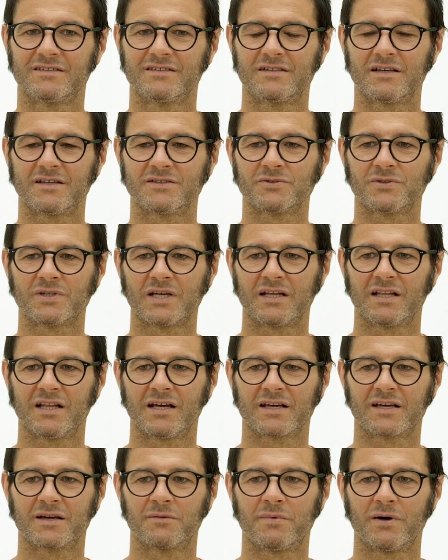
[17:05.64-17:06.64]
That's what I
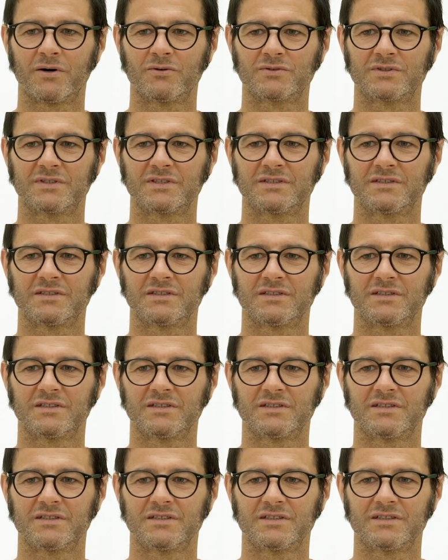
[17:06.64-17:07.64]
like about
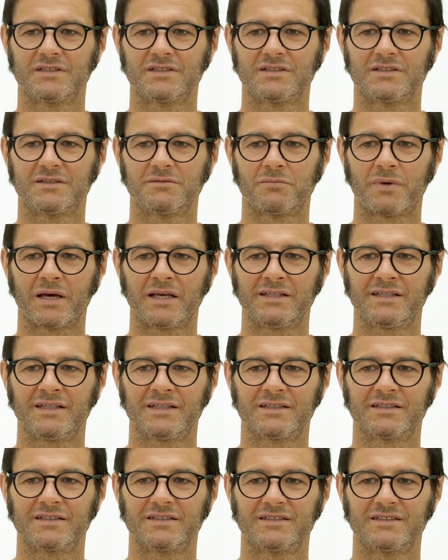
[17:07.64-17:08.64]
painting.